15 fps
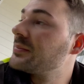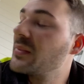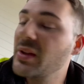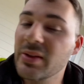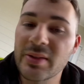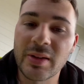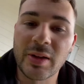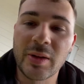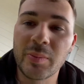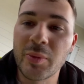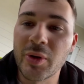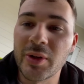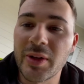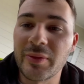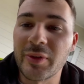It's a little
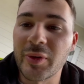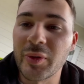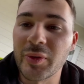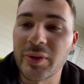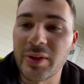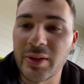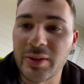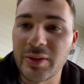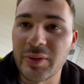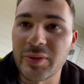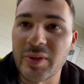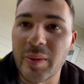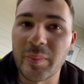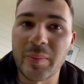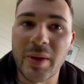more difficult to do
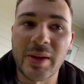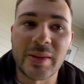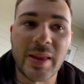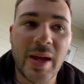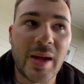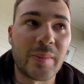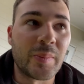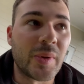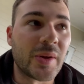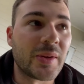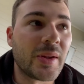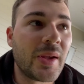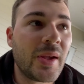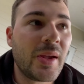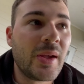something like that, but
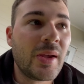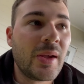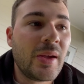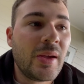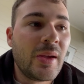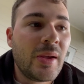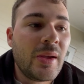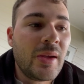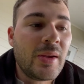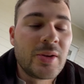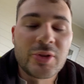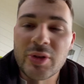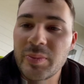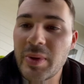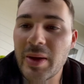
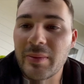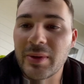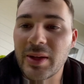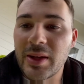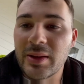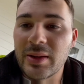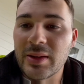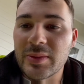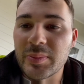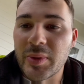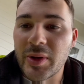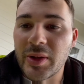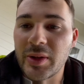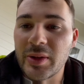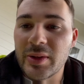should be able to get this
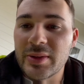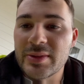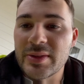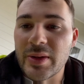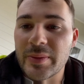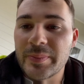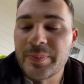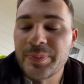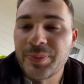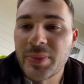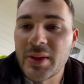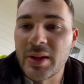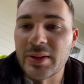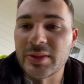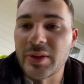pretty good. So
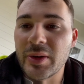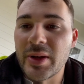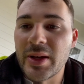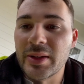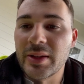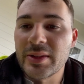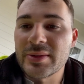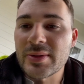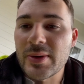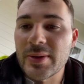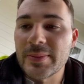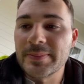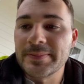let's go ahead and get started.